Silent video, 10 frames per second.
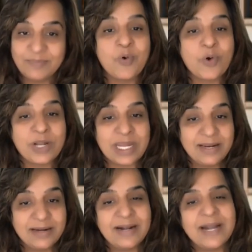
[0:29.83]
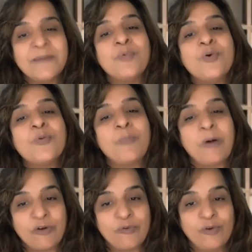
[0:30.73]
more tailored, and more
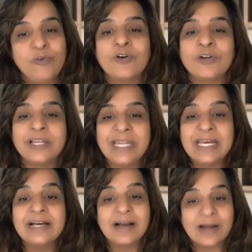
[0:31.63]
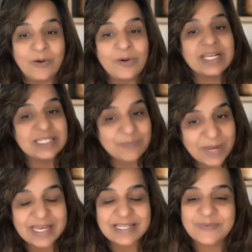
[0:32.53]
powerful for the legal accounting
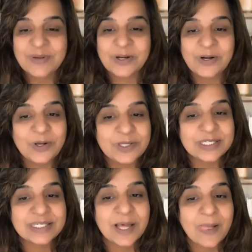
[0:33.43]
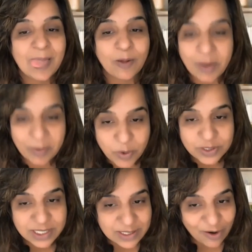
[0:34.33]
space, because
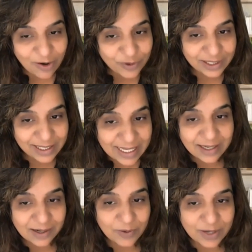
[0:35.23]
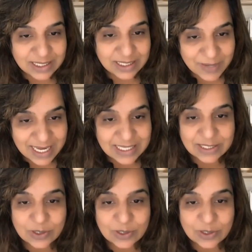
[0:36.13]
QuickBooks is not for the legal accounting space.